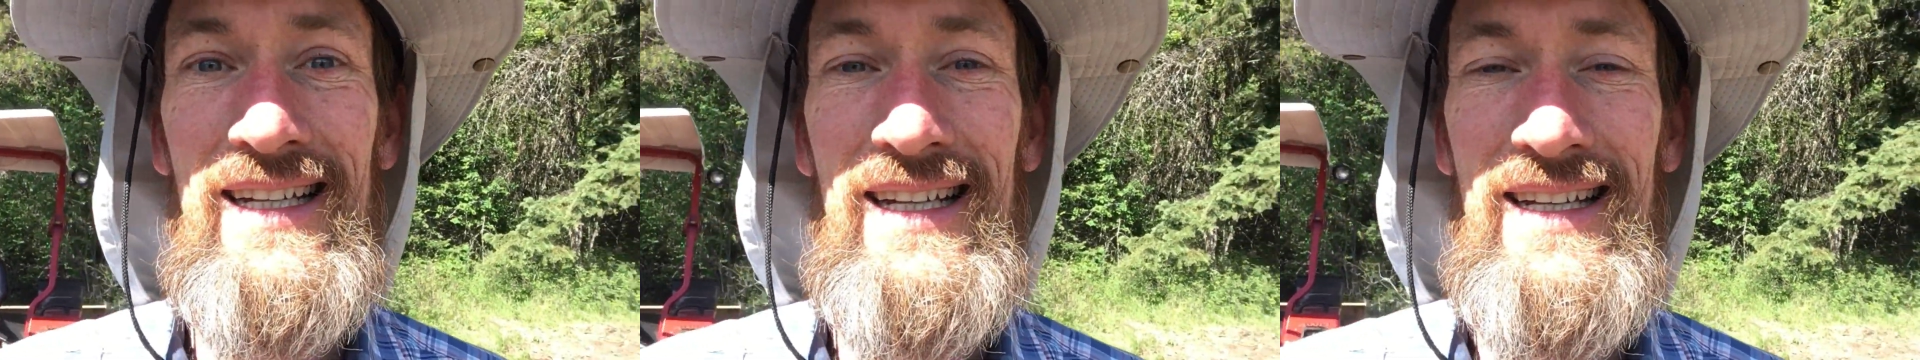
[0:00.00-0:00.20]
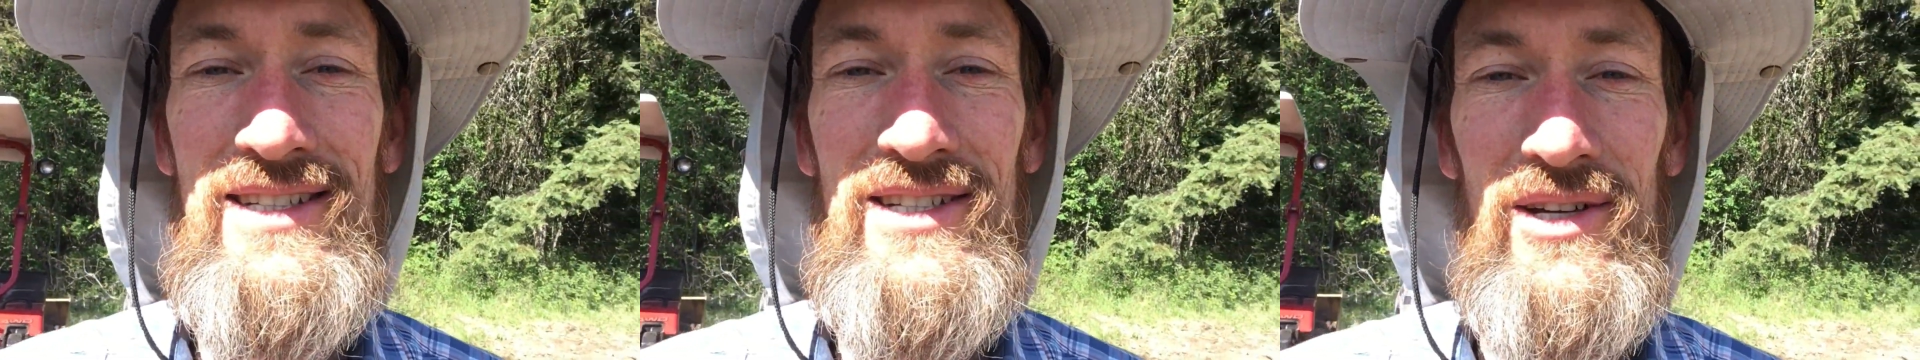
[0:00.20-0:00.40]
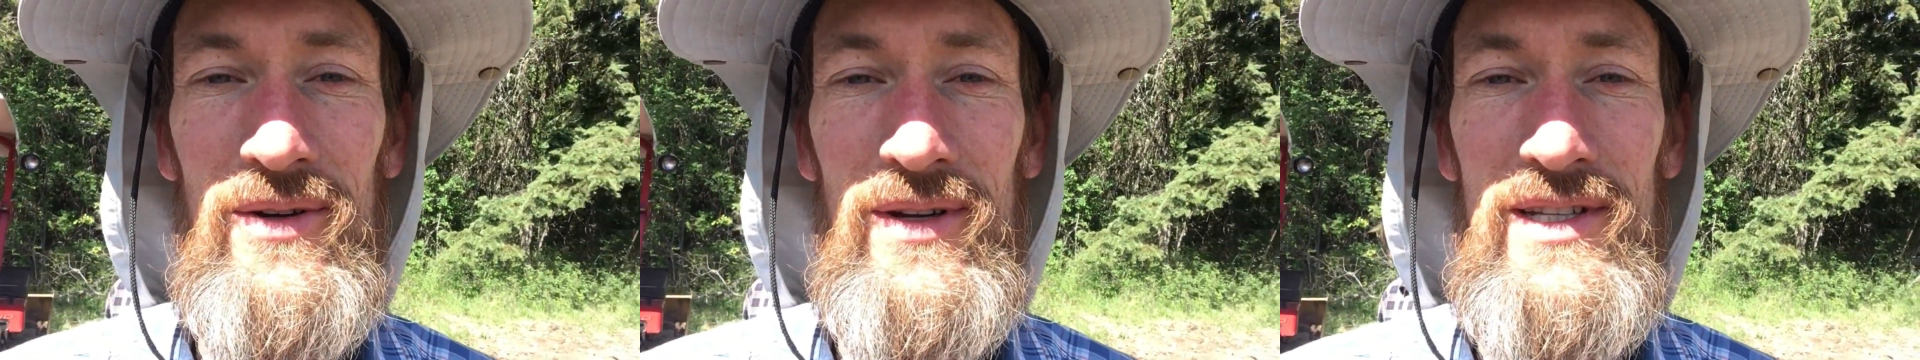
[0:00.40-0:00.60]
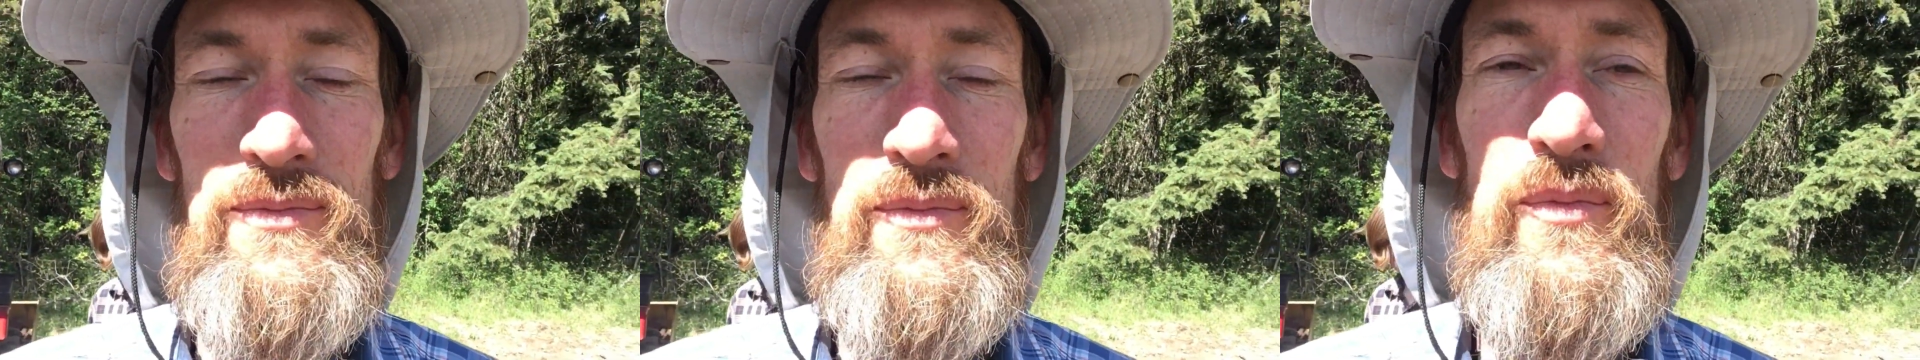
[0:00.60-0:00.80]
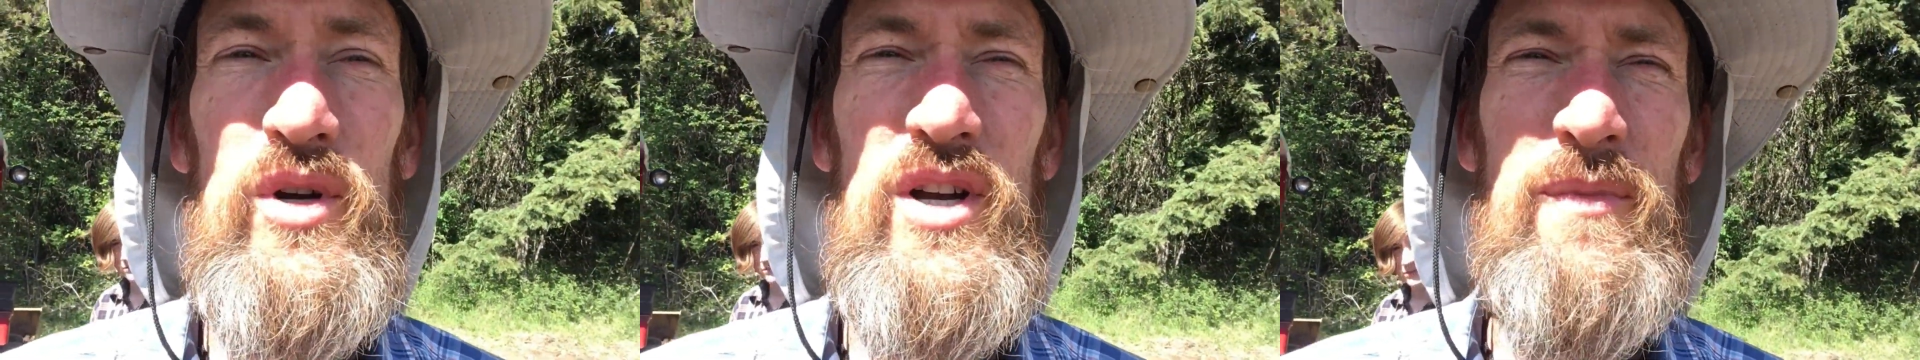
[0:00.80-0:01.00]
and so it's
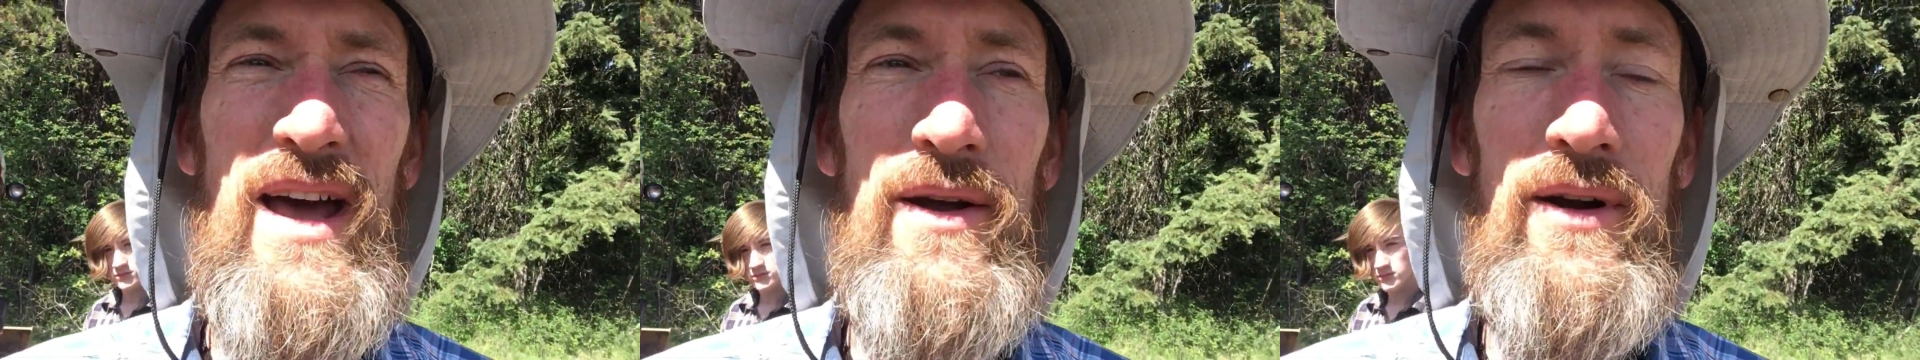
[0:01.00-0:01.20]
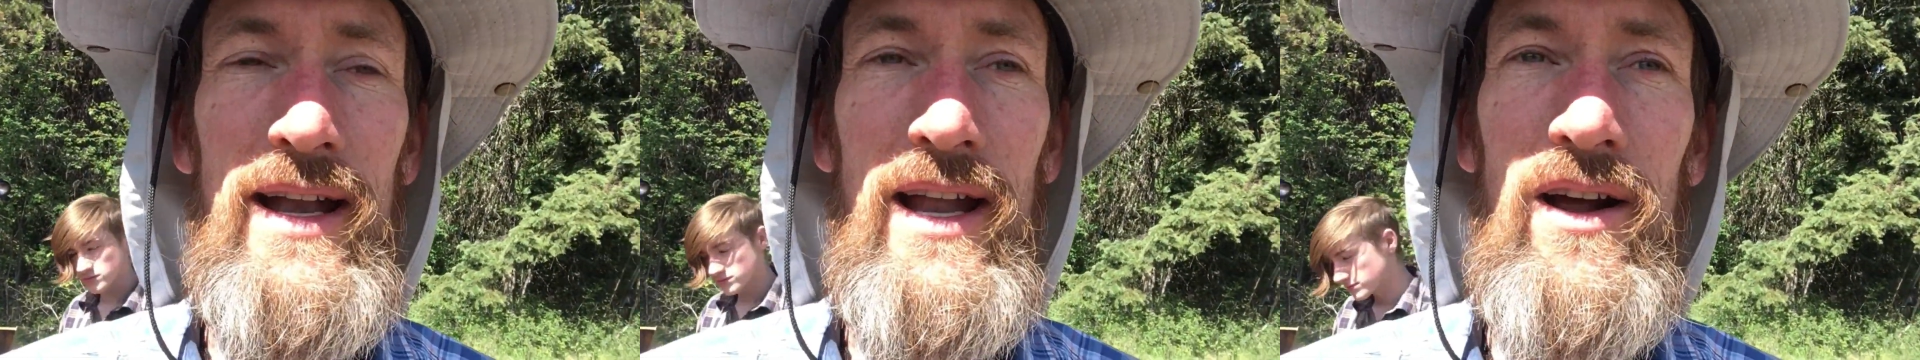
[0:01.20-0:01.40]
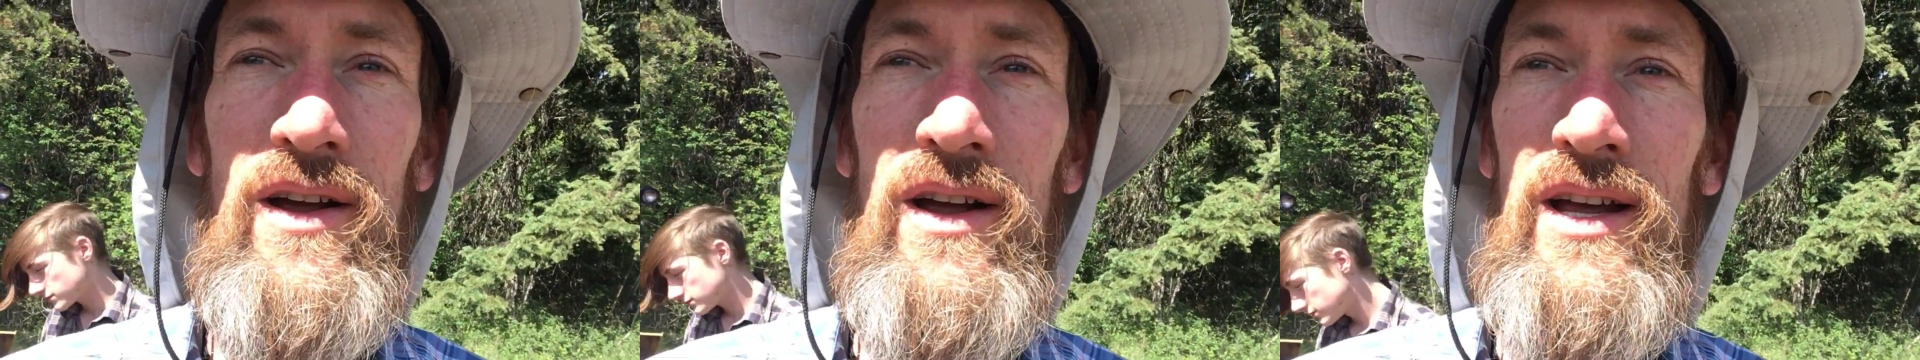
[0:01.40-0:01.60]
pretty bad right now.